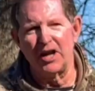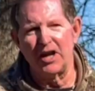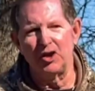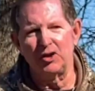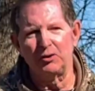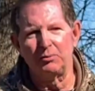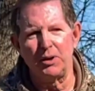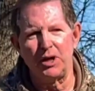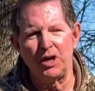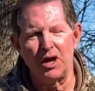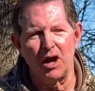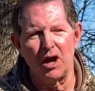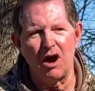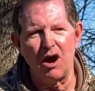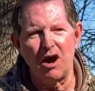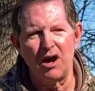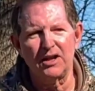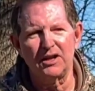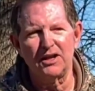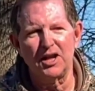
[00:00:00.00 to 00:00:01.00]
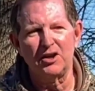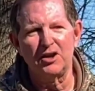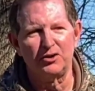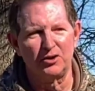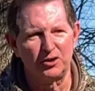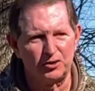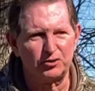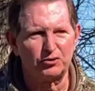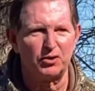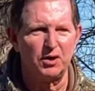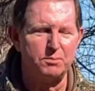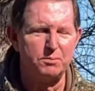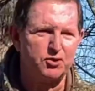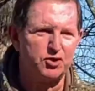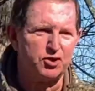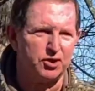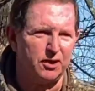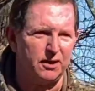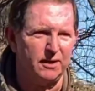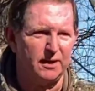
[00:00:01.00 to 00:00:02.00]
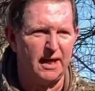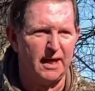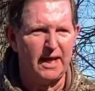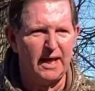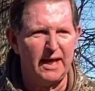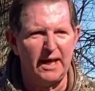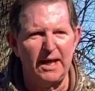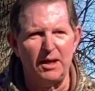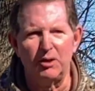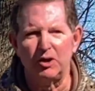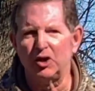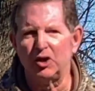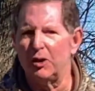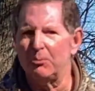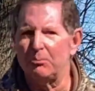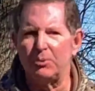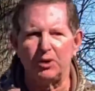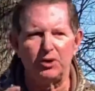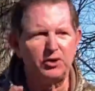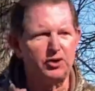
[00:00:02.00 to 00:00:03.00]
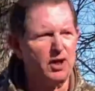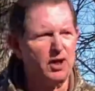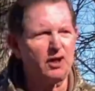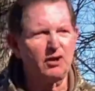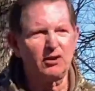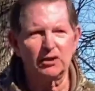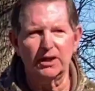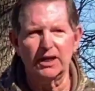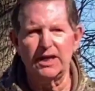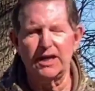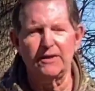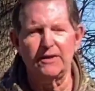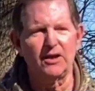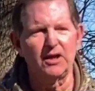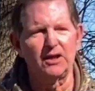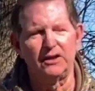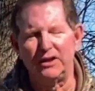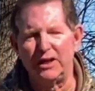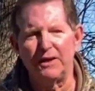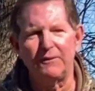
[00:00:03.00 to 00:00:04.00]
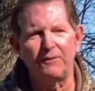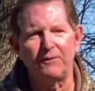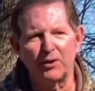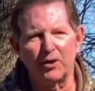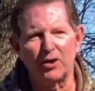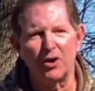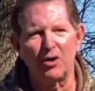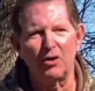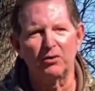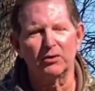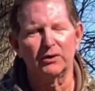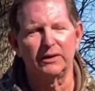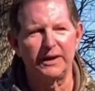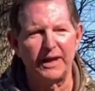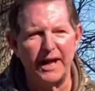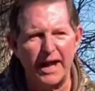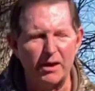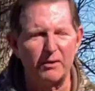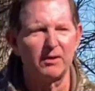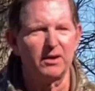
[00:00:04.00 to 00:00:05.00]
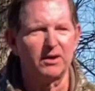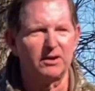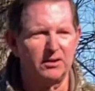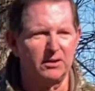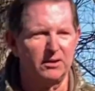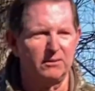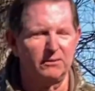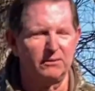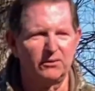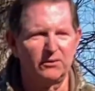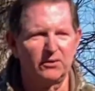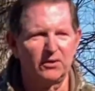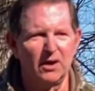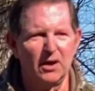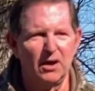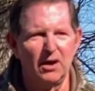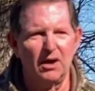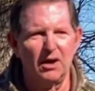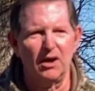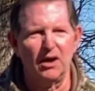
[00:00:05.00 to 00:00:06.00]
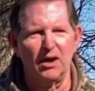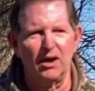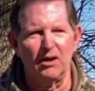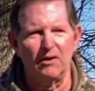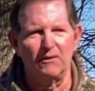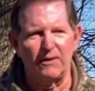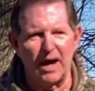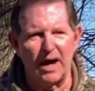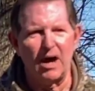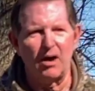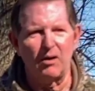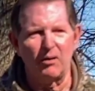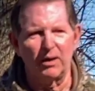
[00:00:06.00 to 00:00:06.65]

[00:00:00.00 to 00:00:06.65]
is beyond description, particularly in the difficult narratives of our